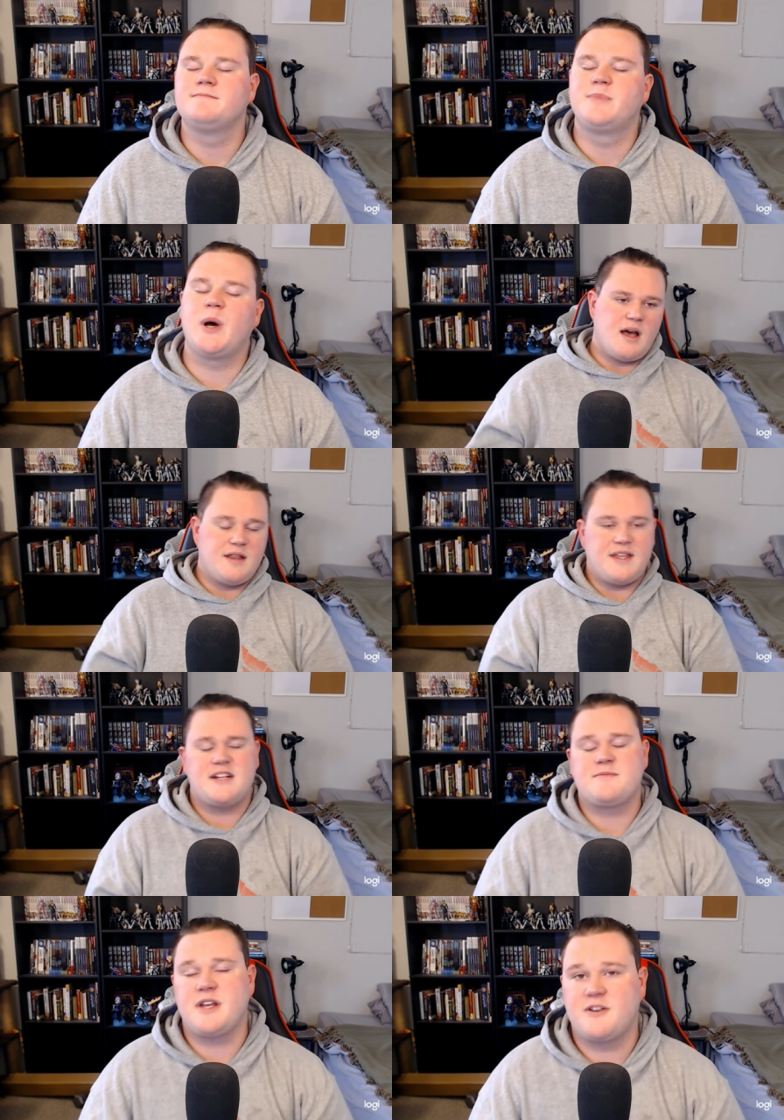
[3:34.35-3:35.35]
But that
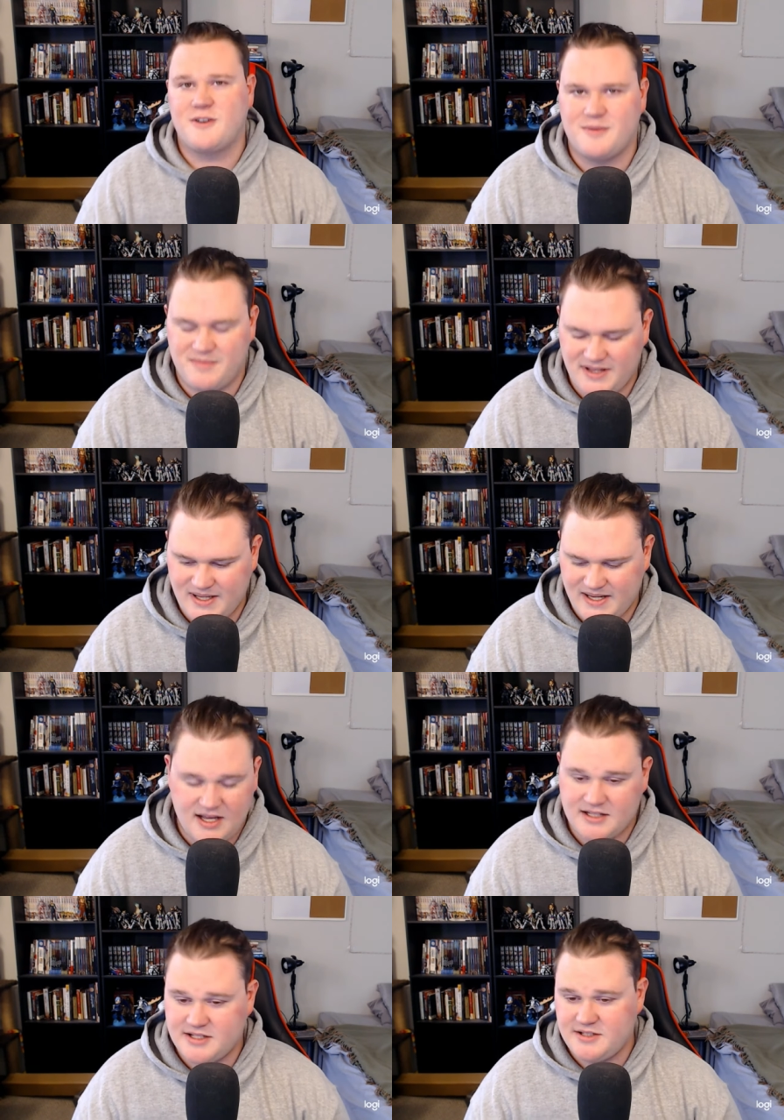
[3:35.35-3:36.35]
is my current
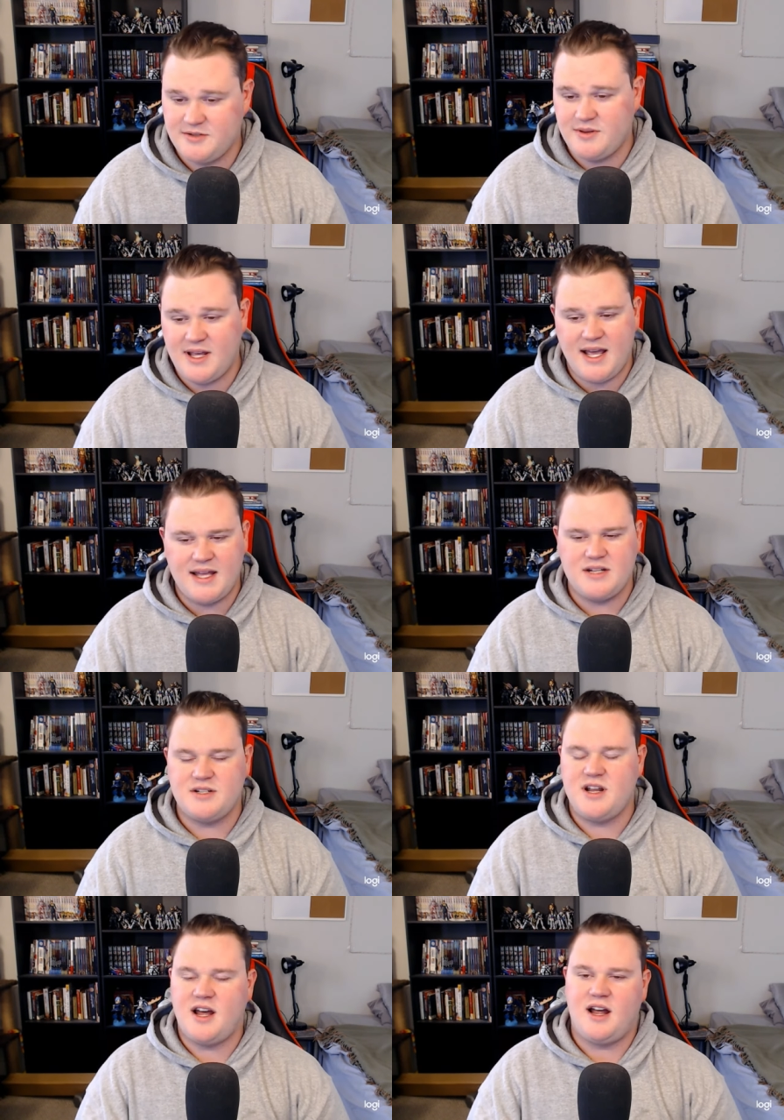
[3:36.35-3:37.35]
plan, to do that,
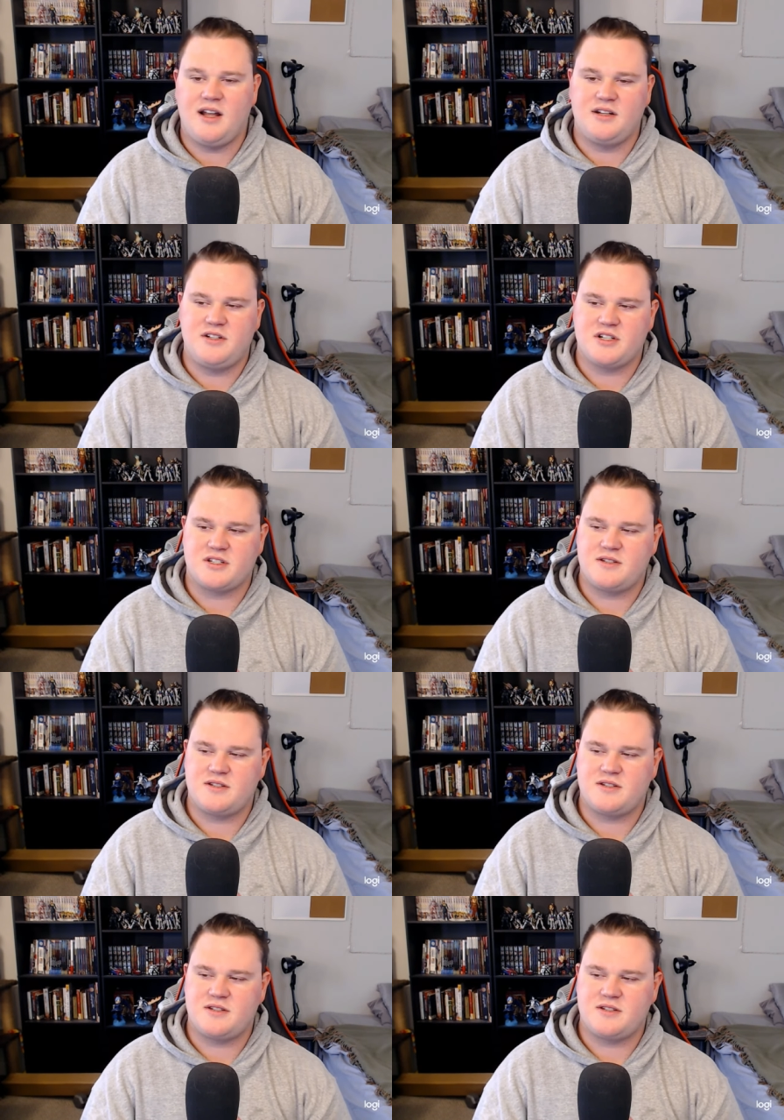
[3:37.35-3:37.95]
uh, just